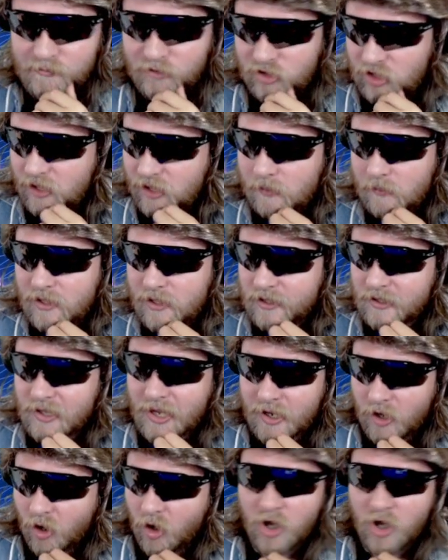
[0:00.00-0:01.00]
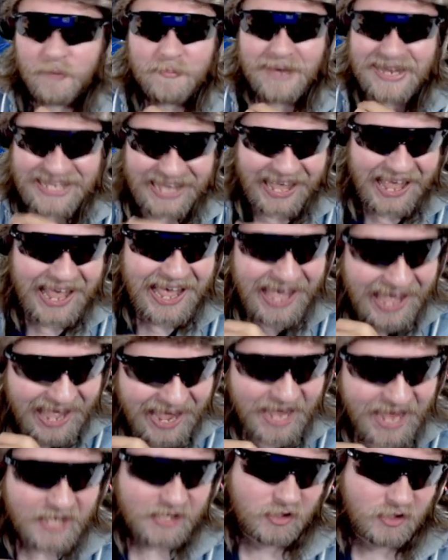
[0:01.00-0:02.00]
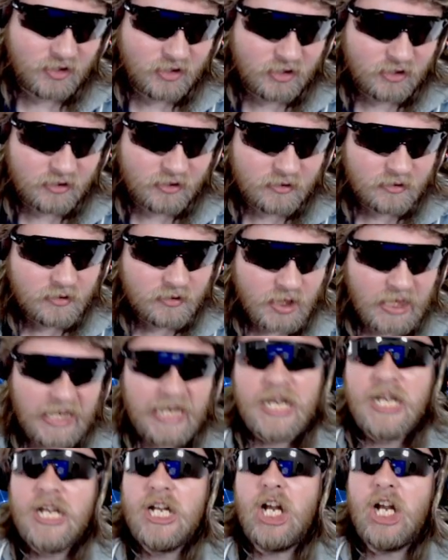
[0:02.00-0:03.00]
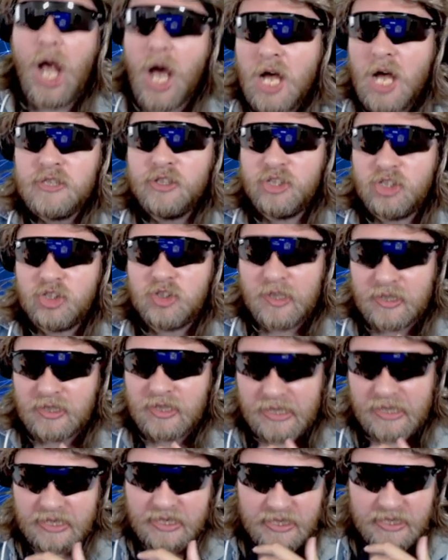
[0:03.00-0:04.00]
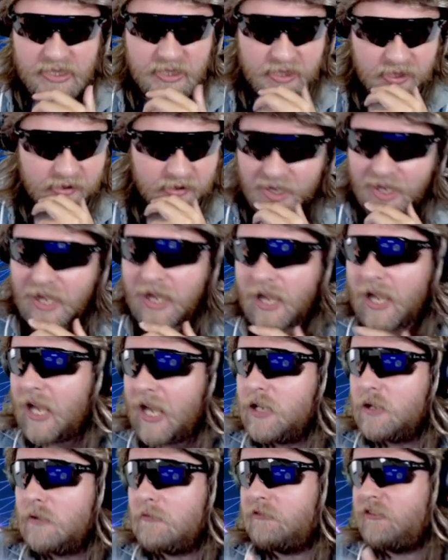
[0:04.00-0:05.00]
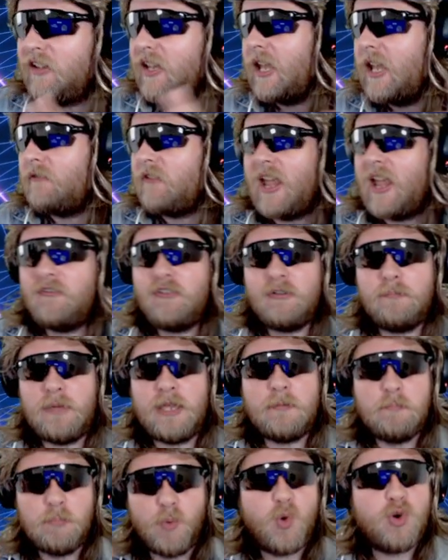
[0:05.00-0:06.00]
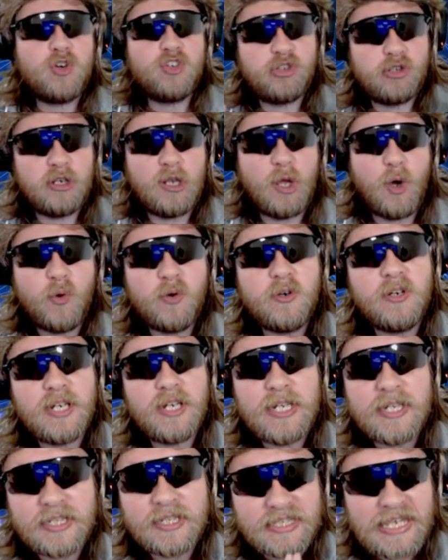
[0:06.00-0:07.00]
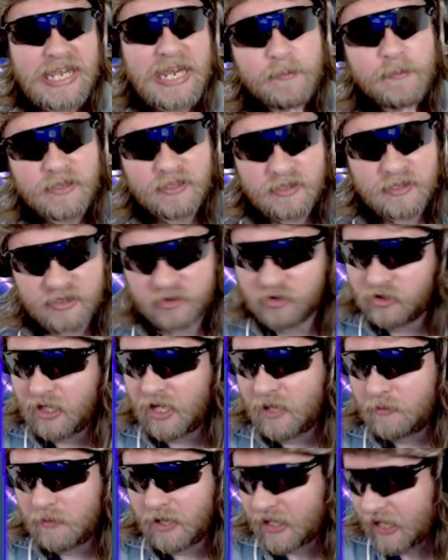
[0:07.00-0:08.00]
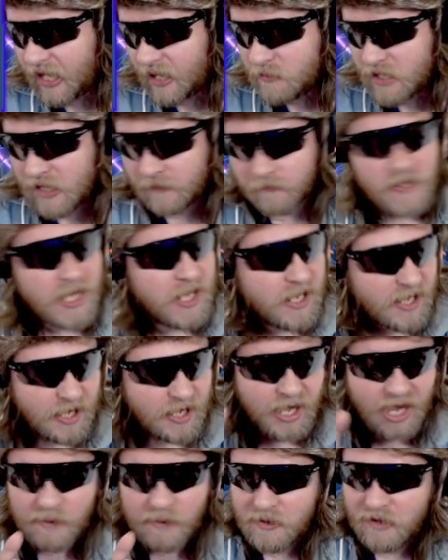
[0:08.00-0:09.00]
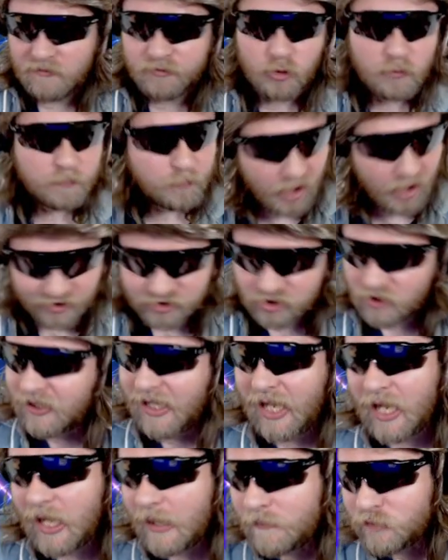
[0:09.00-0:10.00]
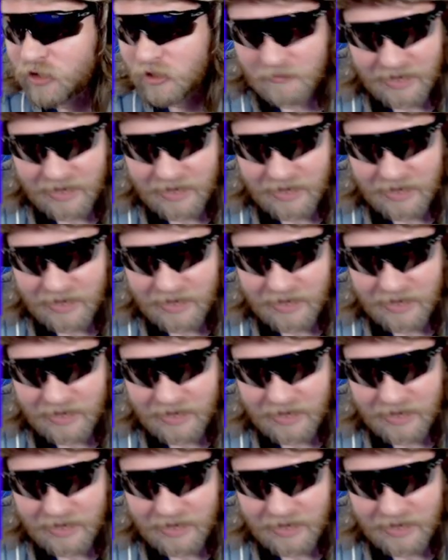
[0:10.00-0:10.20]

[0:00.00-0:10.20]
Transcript: Timmy is like on my ass. Constantly. I, I don't think I've ever been more slower in a game than this game. Like, I mean, I've been through puzzle games in